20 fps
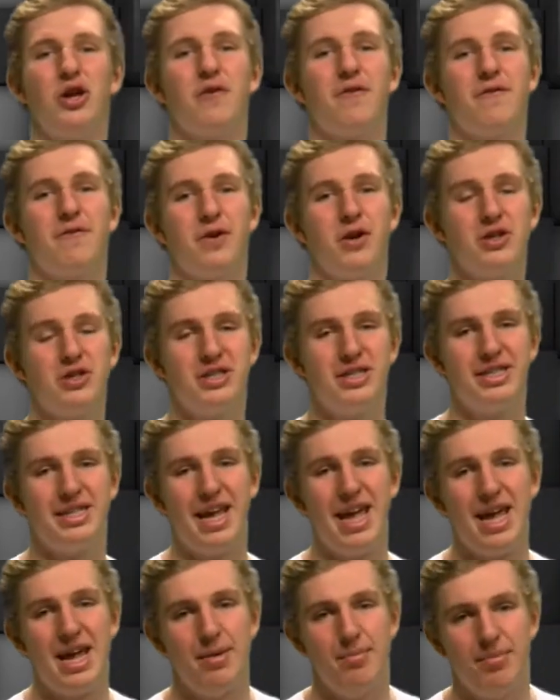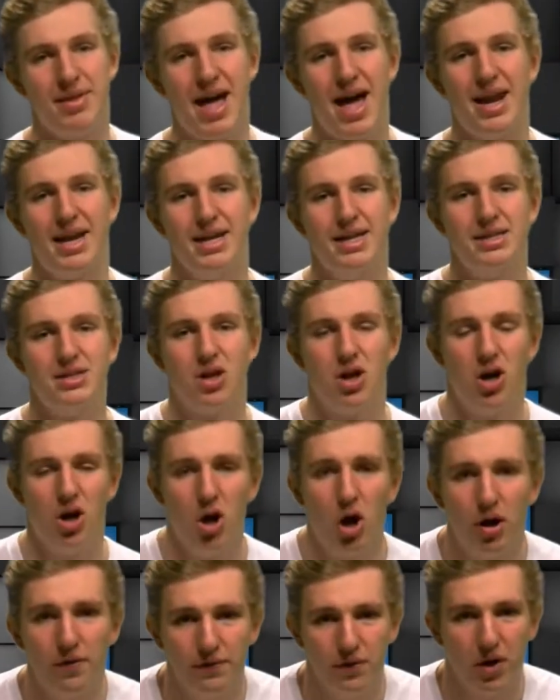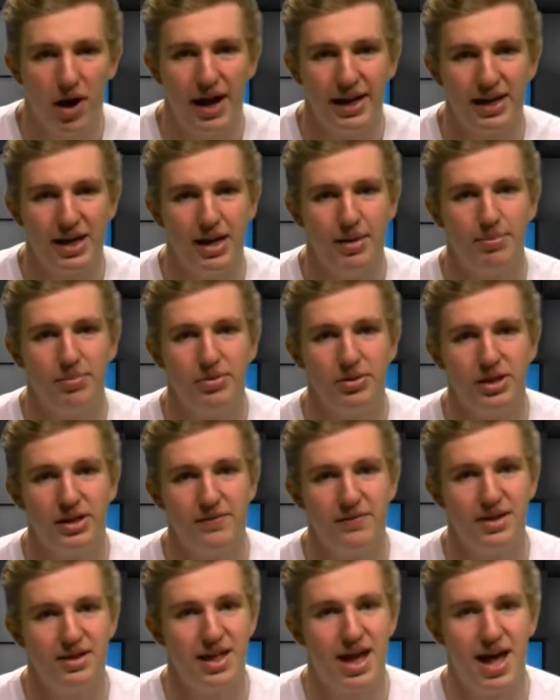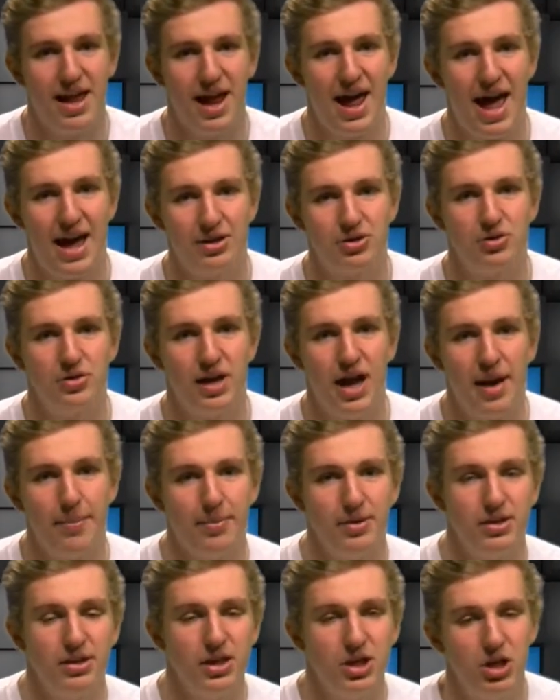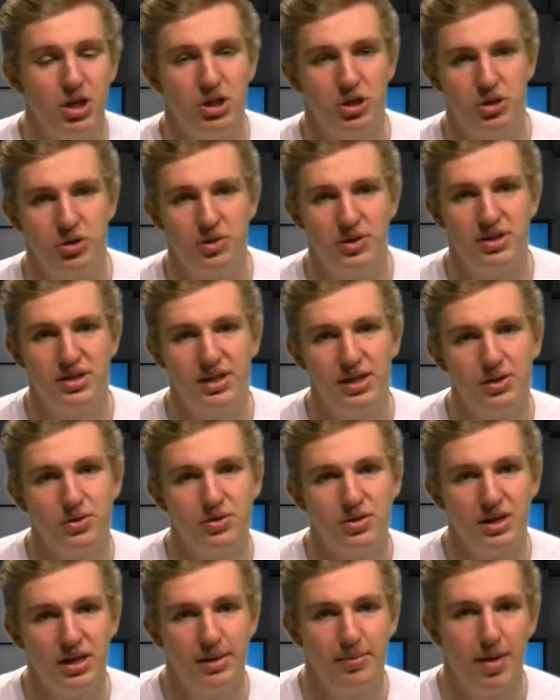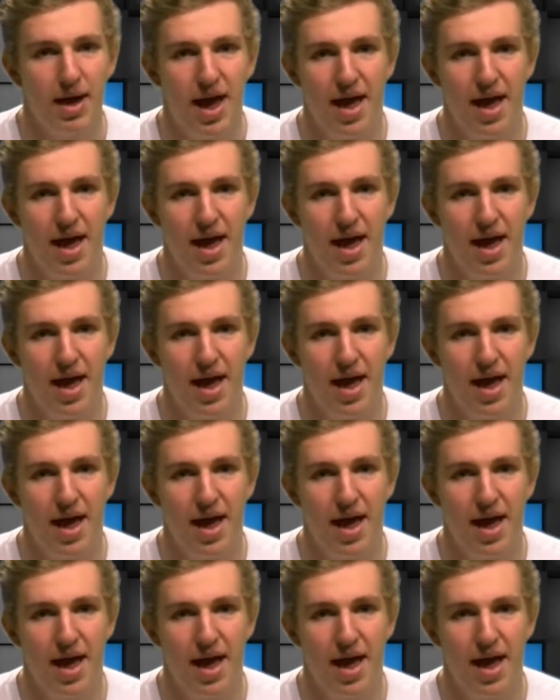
first game. That is awful. I can't believe that that actually happened to this Eagles team.